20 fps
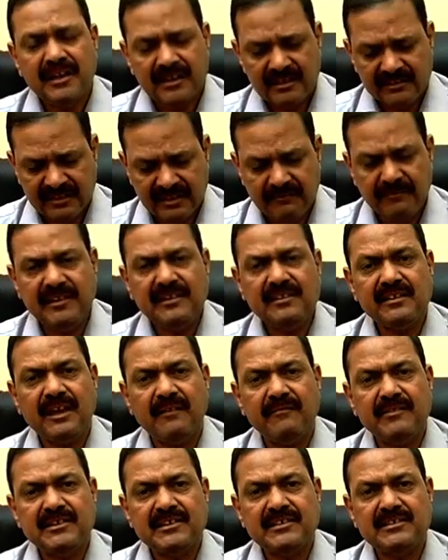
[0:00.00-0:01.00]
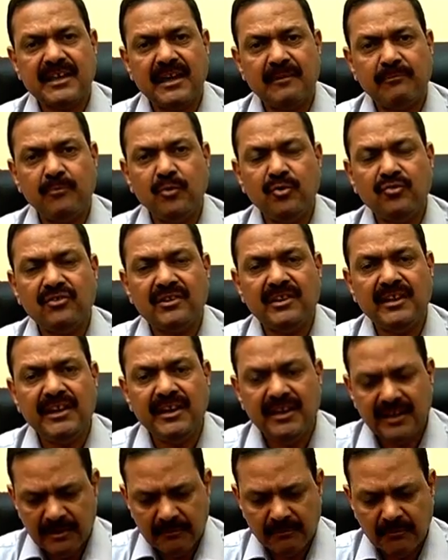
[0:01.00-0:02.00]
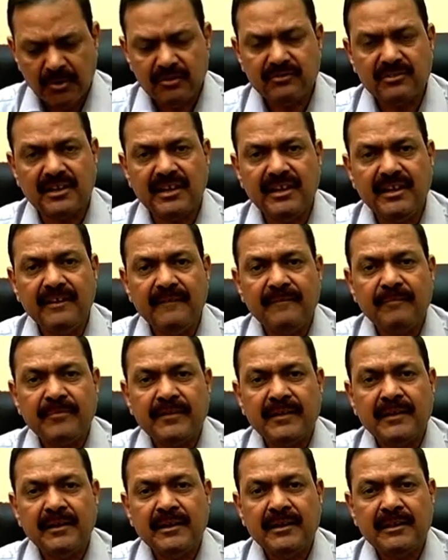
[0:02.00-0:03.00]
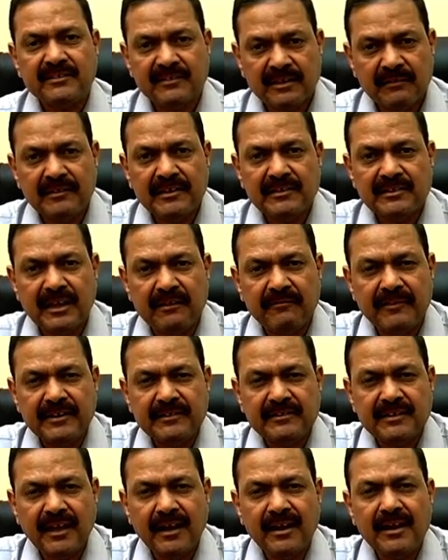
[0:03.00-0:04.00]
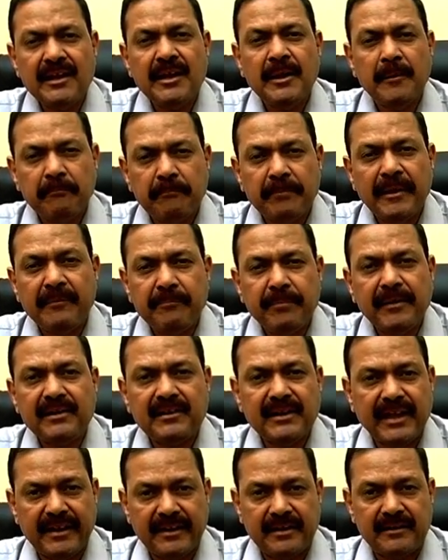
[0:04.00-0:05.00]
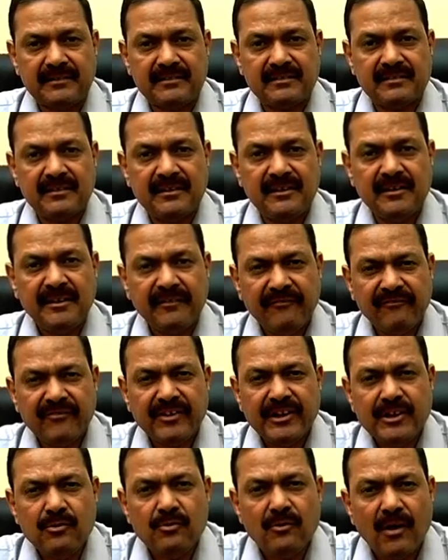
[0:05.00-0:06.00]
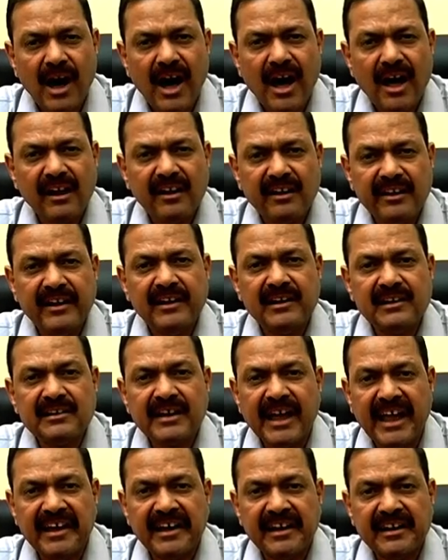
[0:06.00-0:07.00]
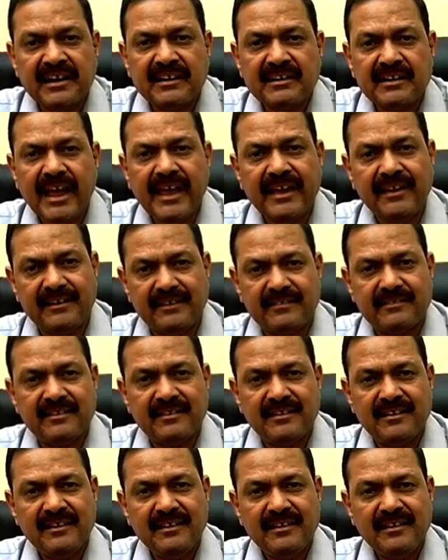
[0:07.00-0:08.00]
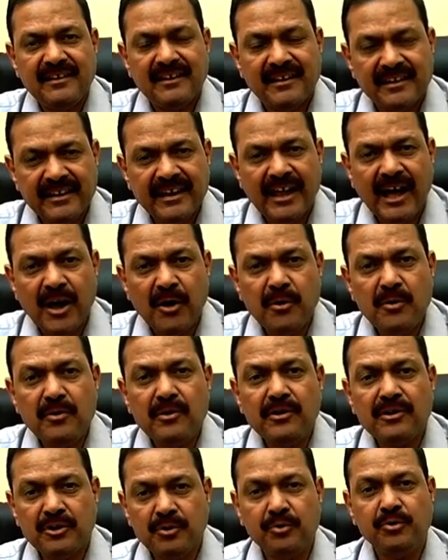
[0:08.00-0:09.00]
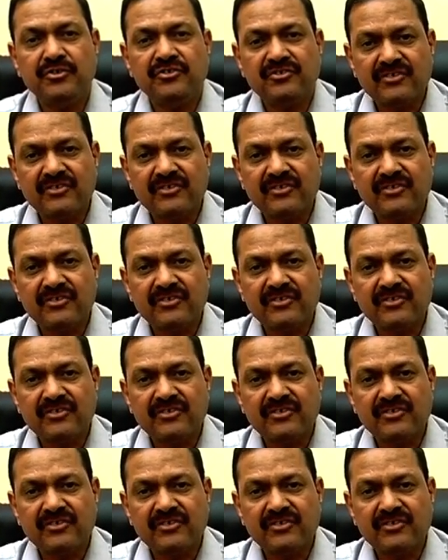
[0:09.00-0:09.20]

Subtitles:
civil services are mostly civil servants are paper tigers. Few are real tiger and tigress. Now you would